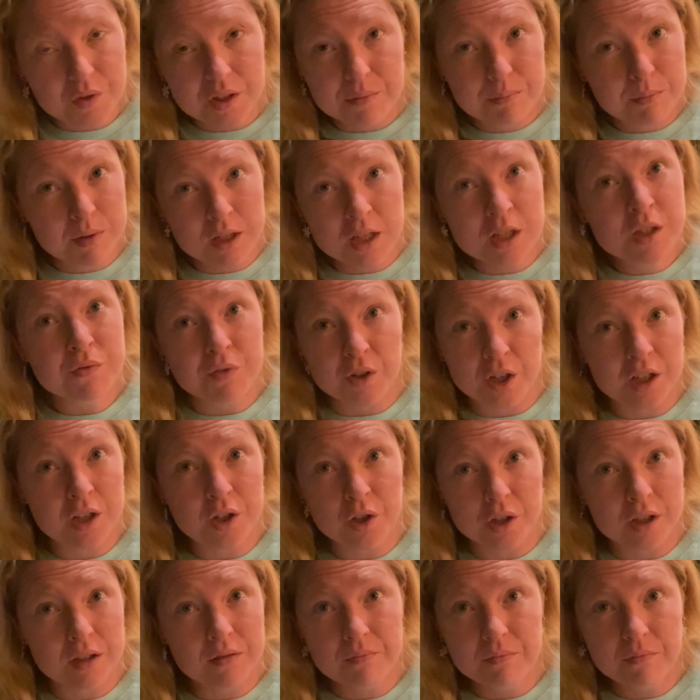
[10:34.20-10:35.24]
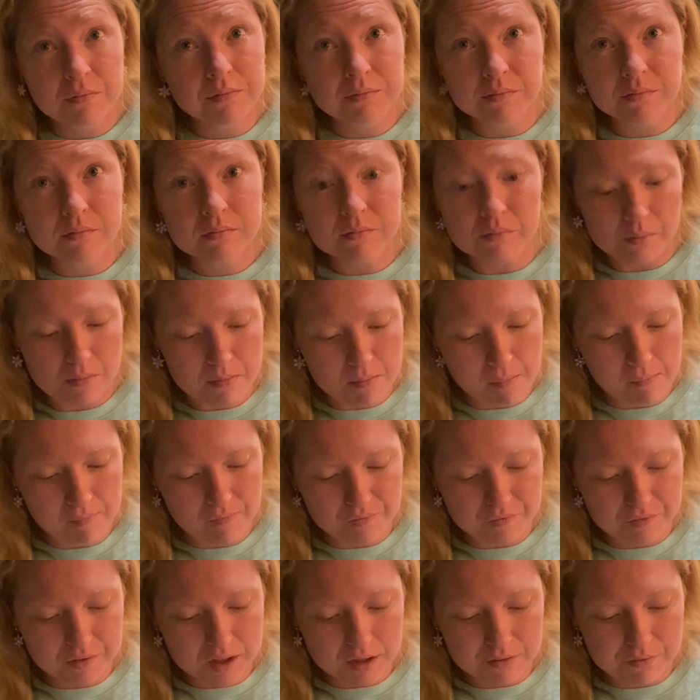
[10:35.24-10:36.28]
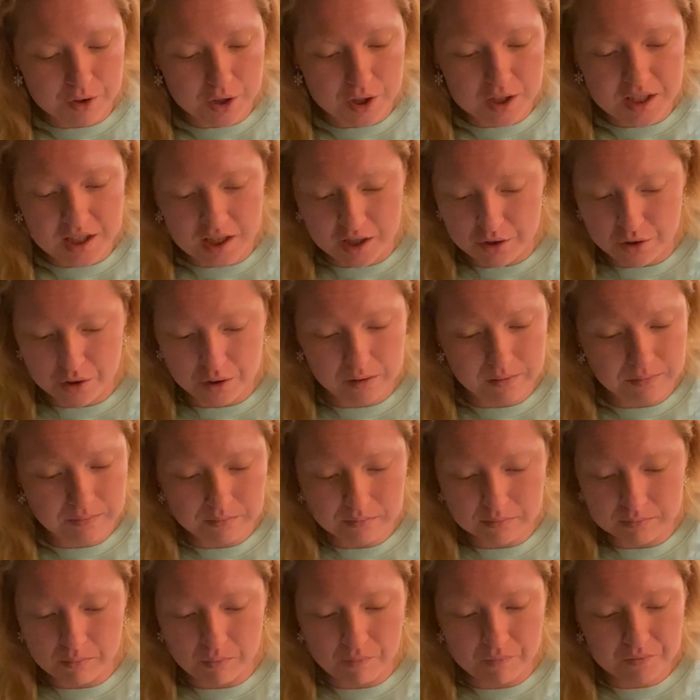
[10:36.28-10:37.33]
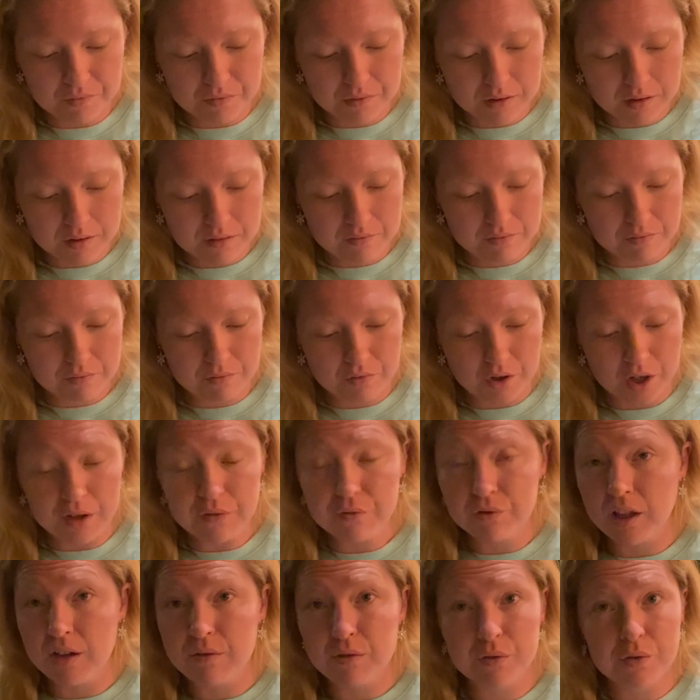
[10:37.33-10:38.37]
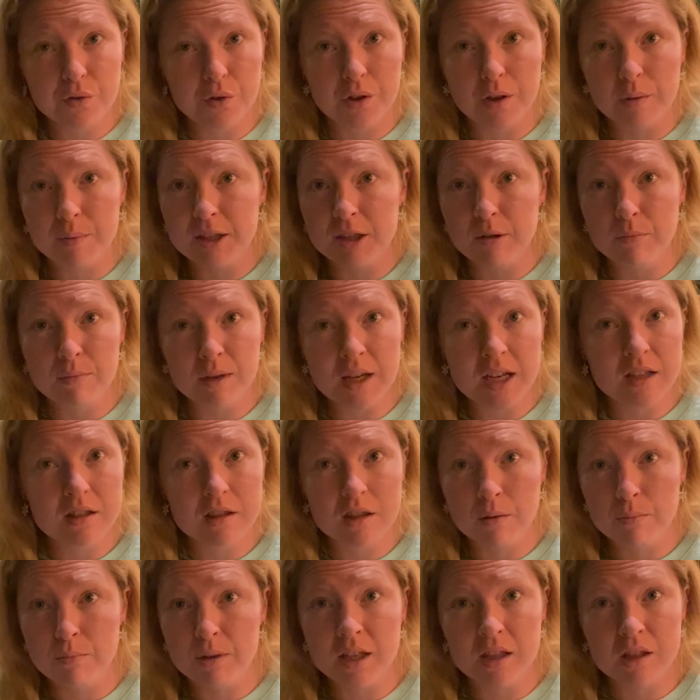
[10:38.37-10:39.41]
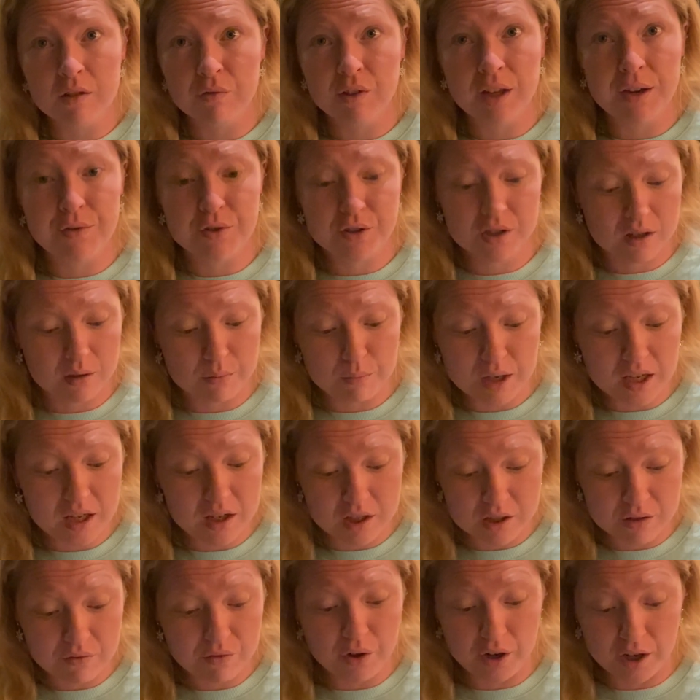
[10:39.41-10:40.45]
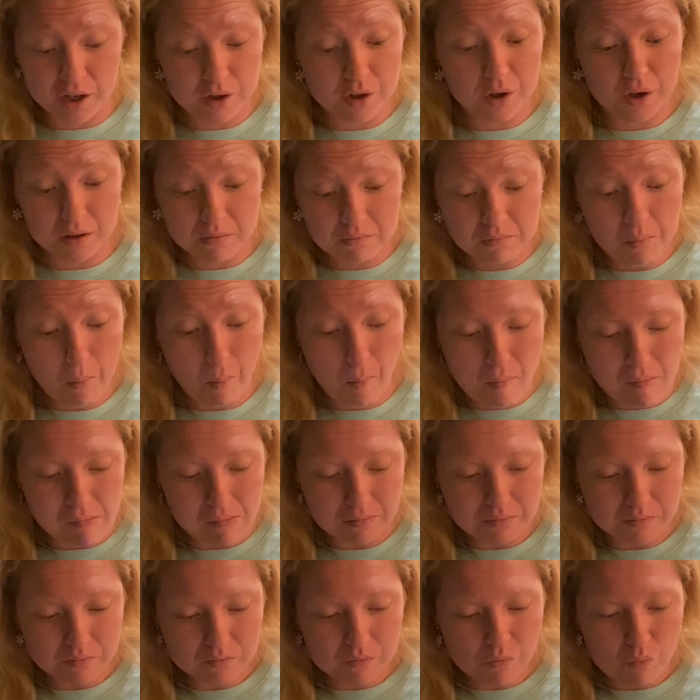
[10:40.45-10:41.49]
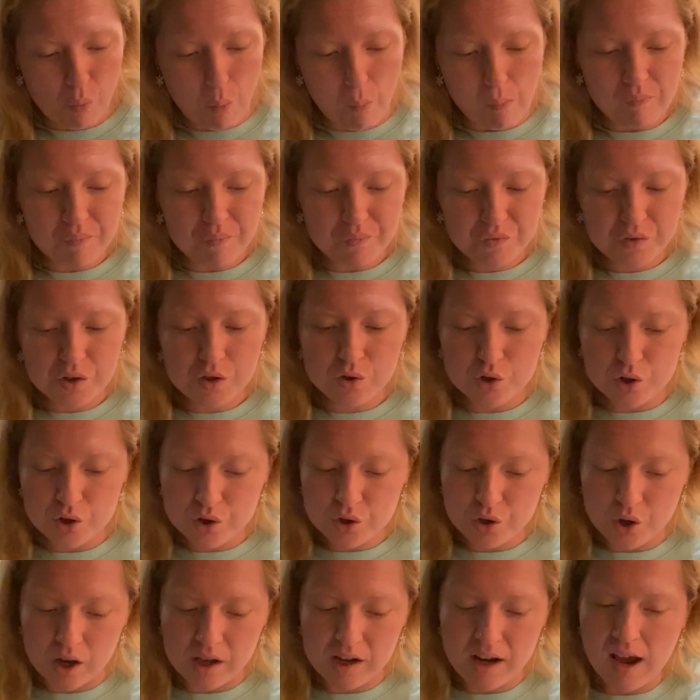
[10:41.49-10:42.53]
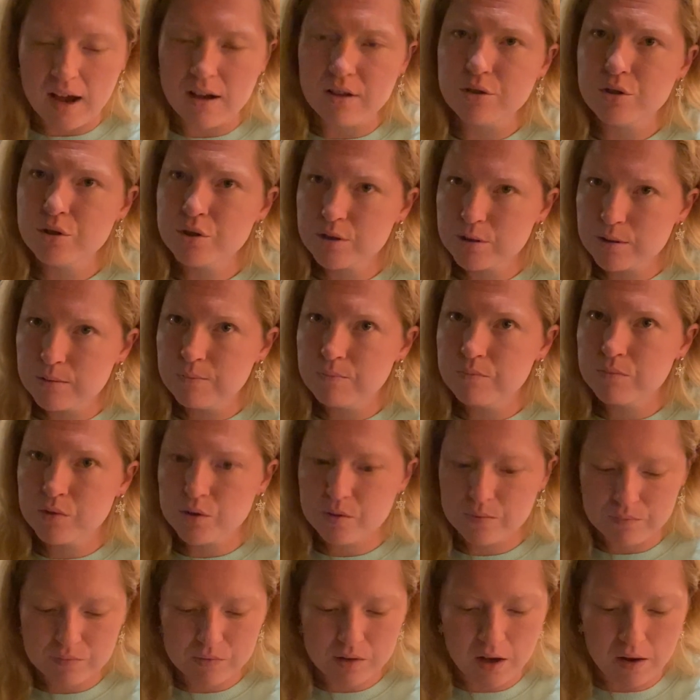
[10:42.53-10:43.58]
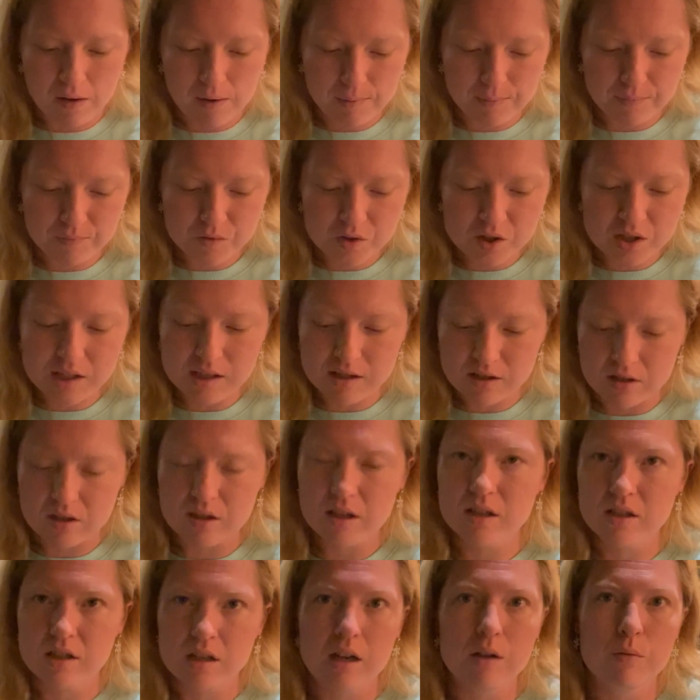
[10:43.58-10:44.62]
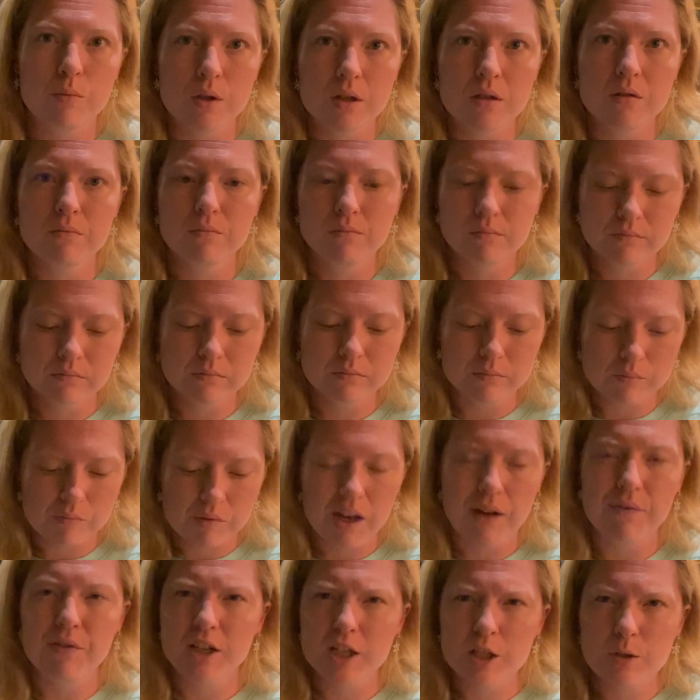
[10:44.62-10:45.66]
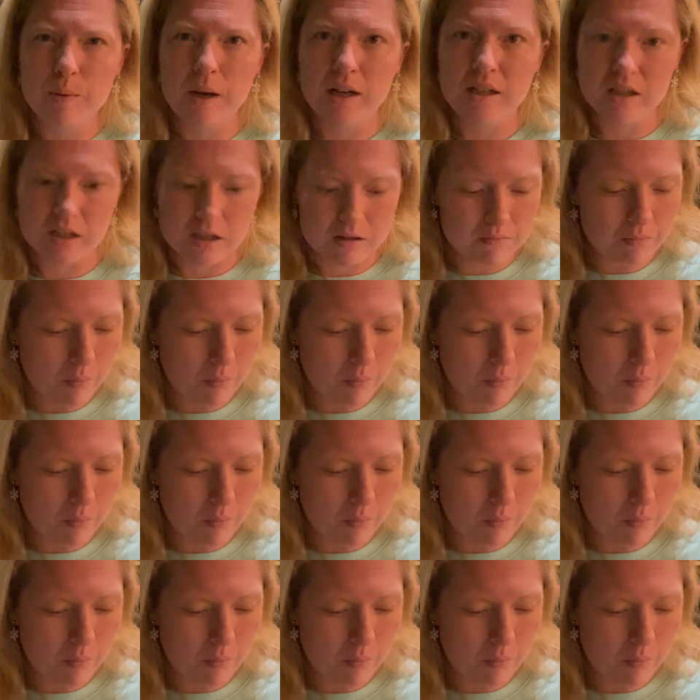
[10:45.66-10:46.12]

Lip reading: It is very good, very tender, very flavorful. I mean, the flavors of the meat is very good. Just not as seasoned as I would have expected.